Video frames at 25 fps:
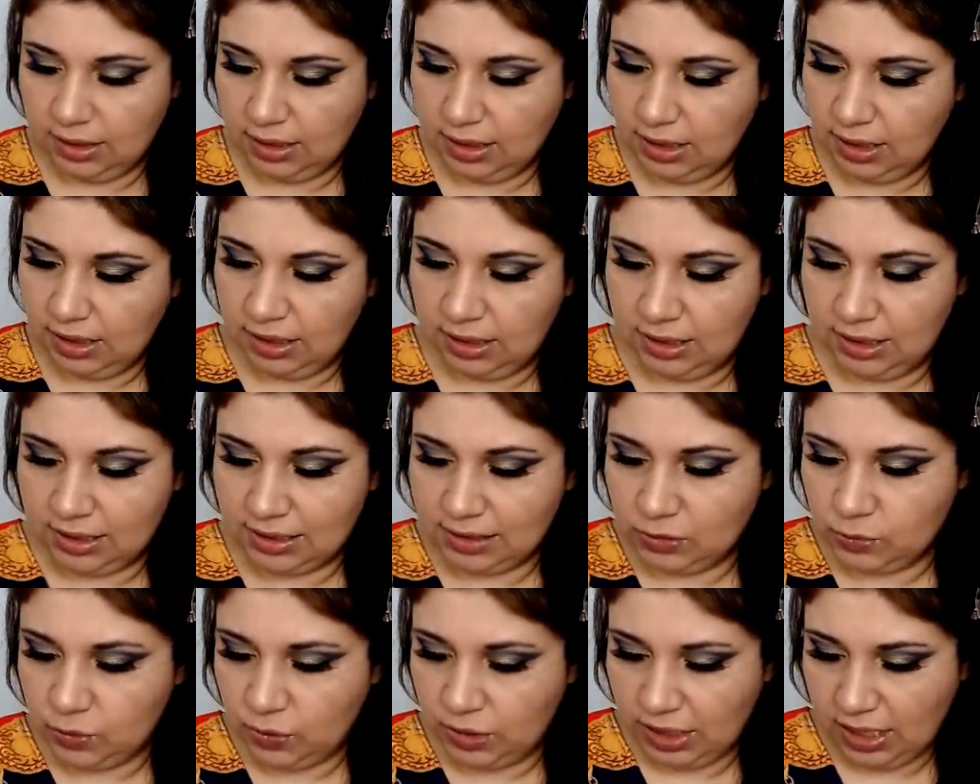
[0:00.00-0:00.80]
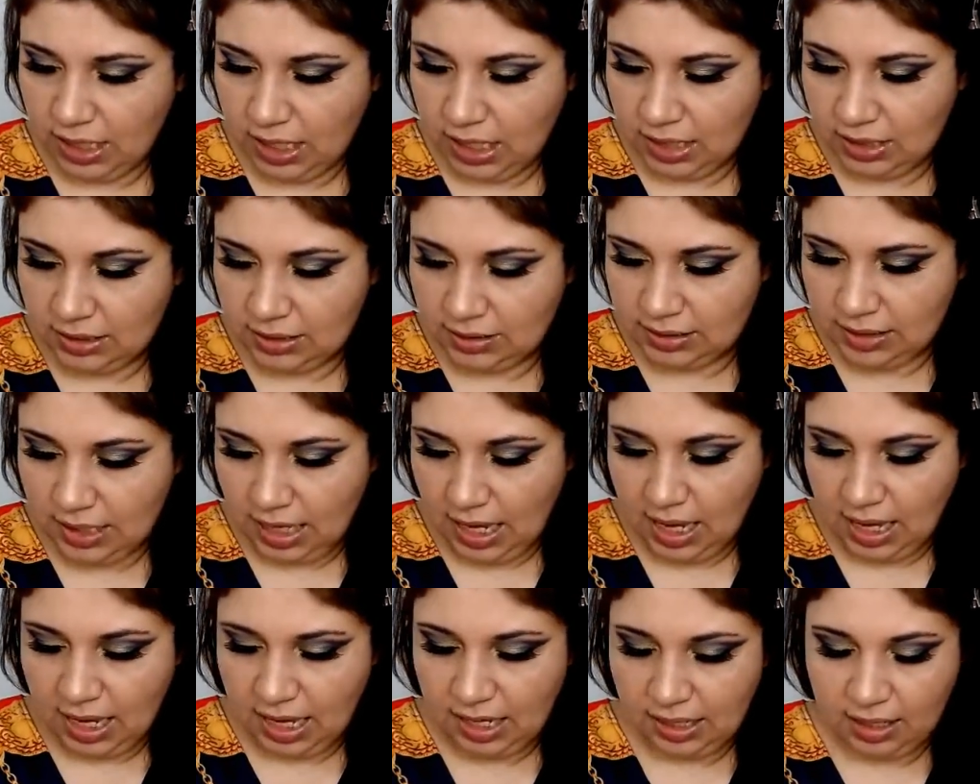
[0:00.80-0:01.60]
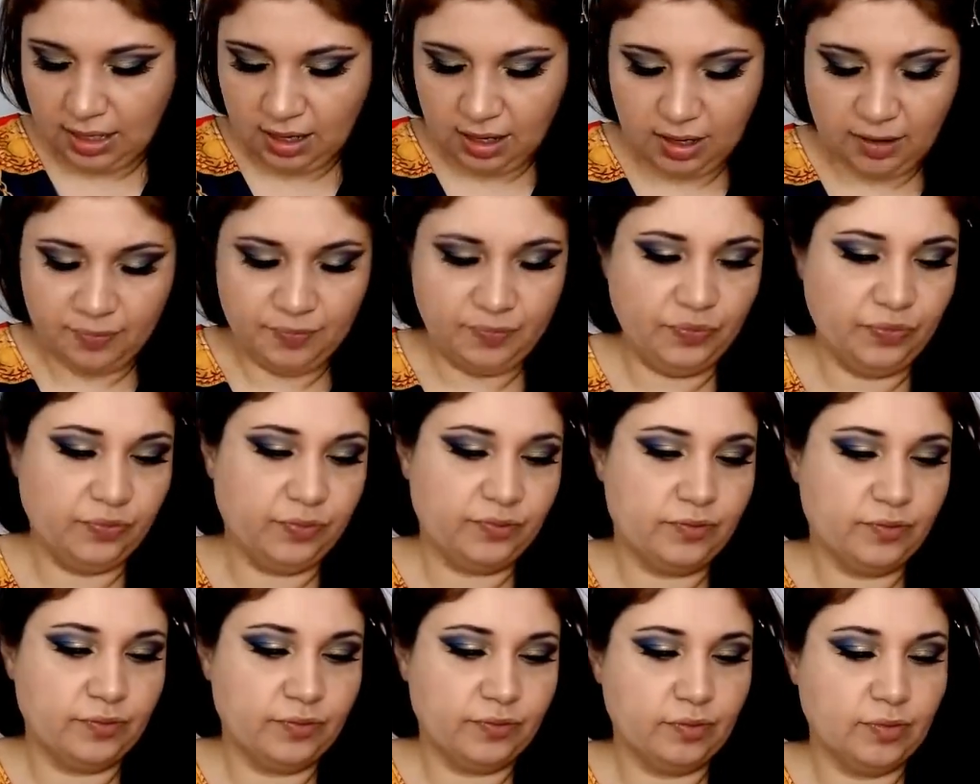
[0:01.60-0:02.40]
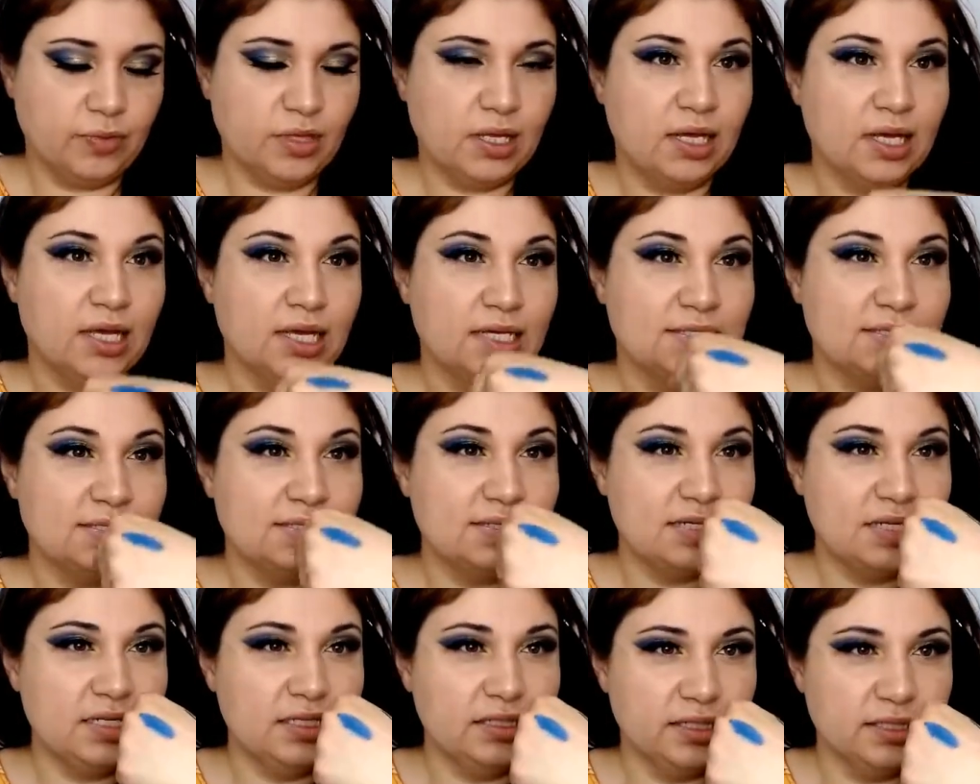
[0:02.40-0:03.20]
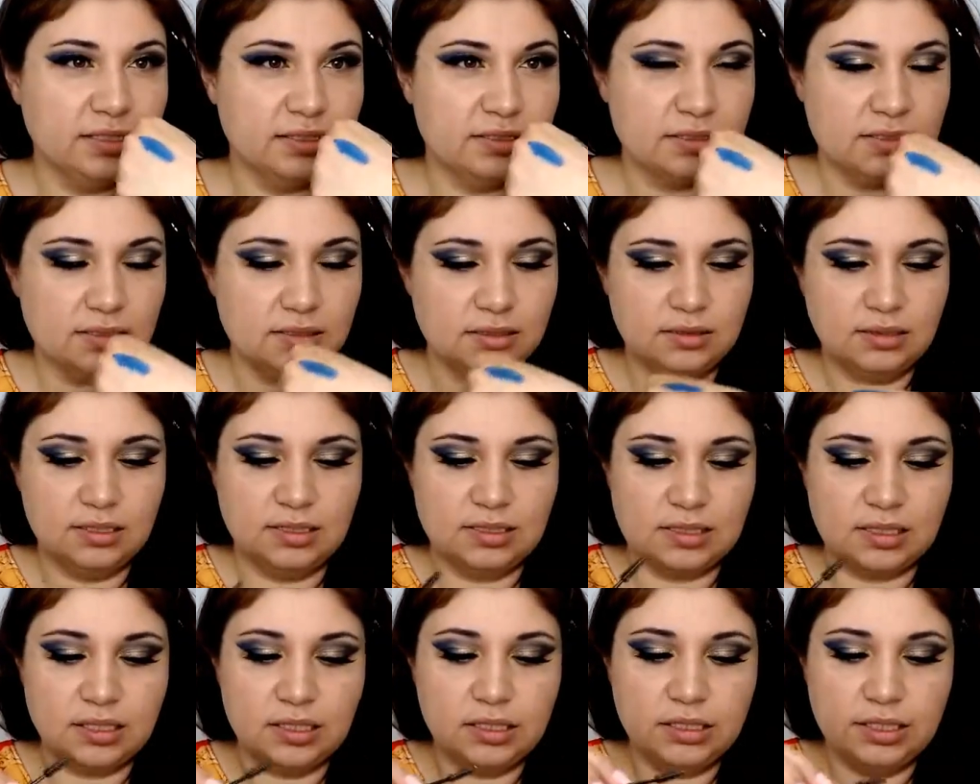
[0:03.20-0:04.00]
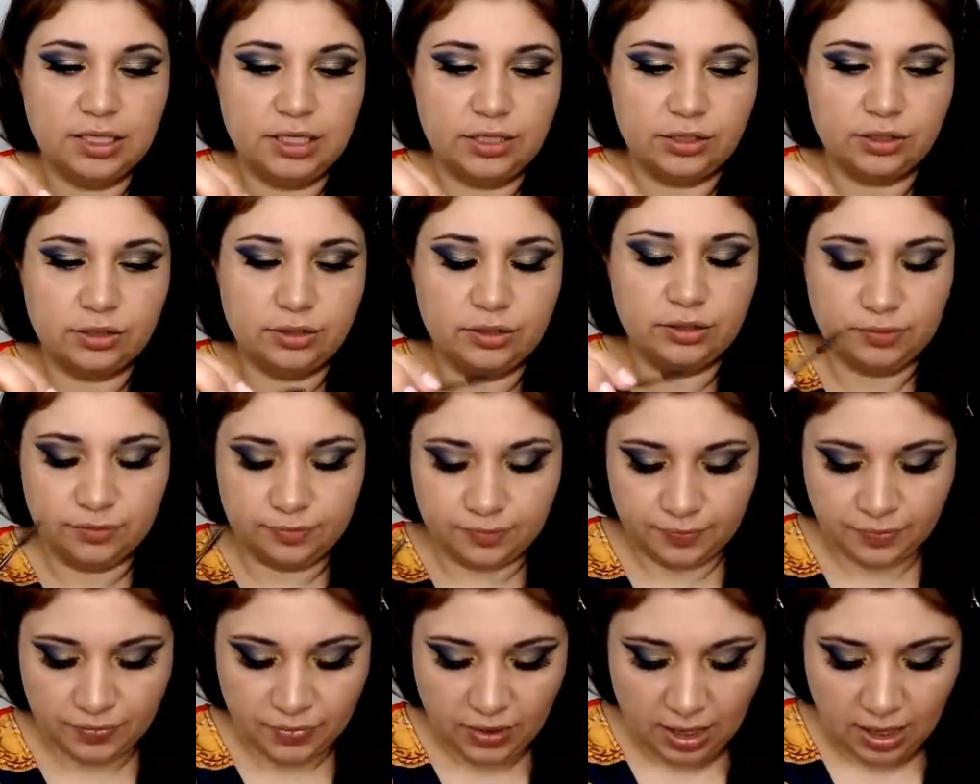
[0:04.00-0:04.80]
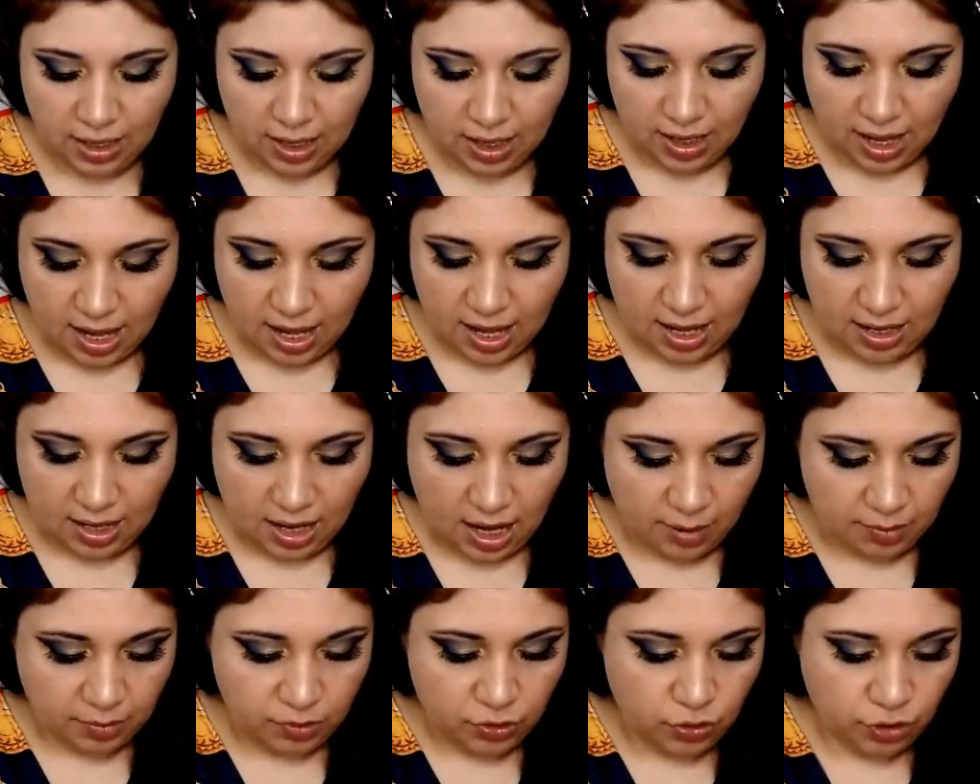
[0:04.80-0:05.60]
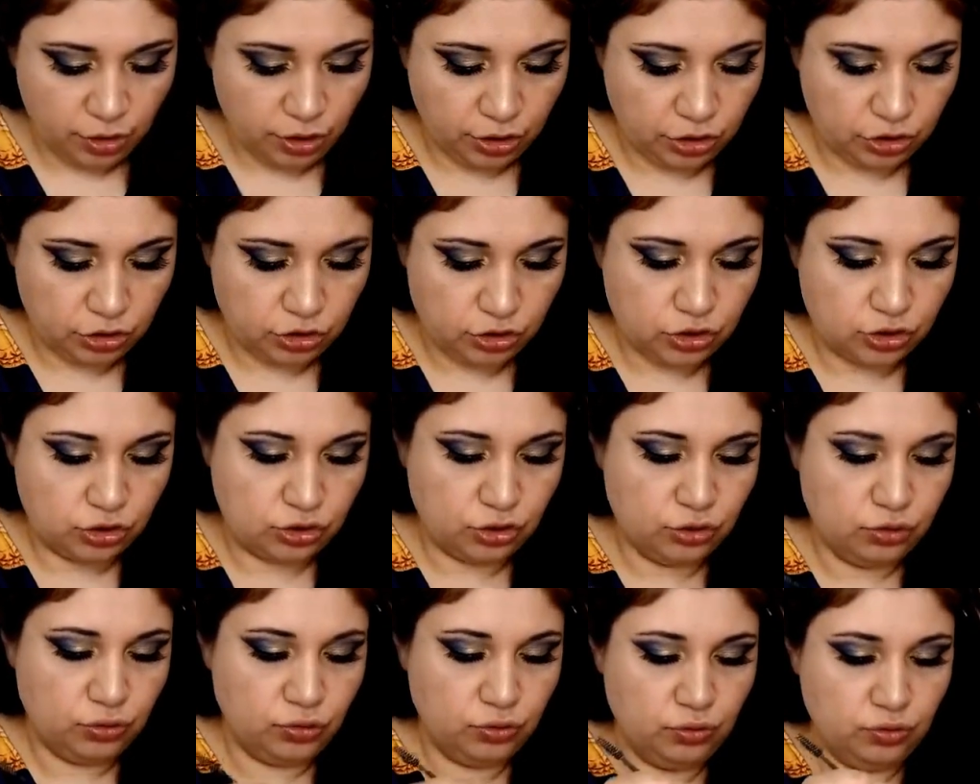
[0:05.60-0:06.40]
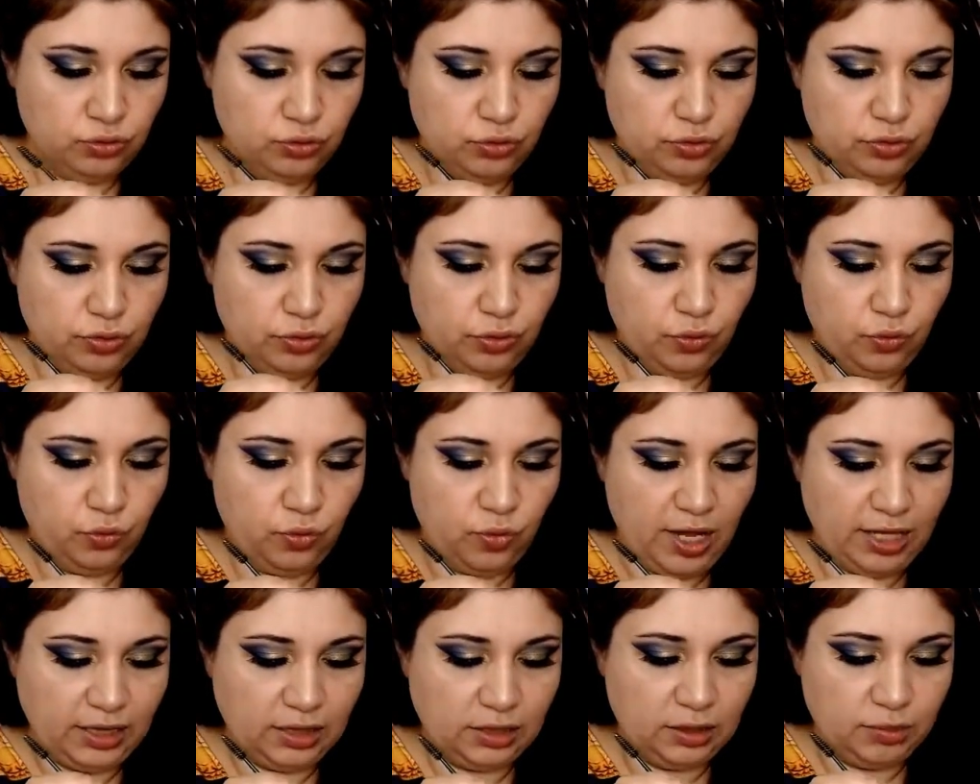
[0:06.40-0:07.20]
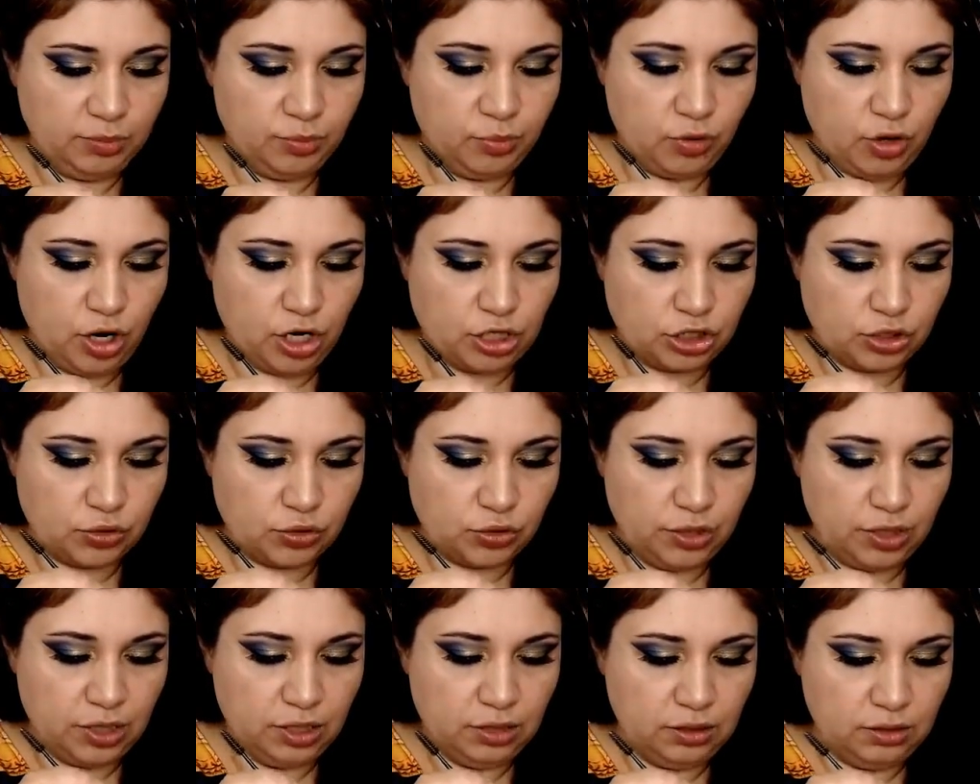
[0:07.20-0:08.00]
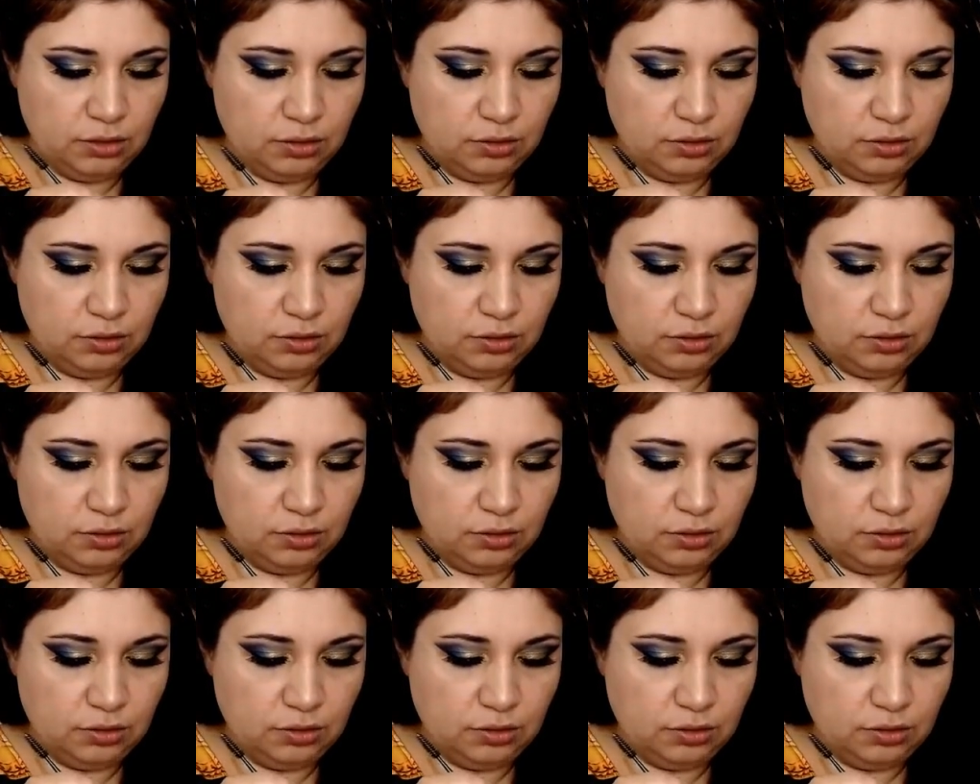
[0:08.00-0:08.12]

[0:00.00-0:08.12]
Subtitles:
this one is a sealant. It's clear, and I'm going to wet the brush with it.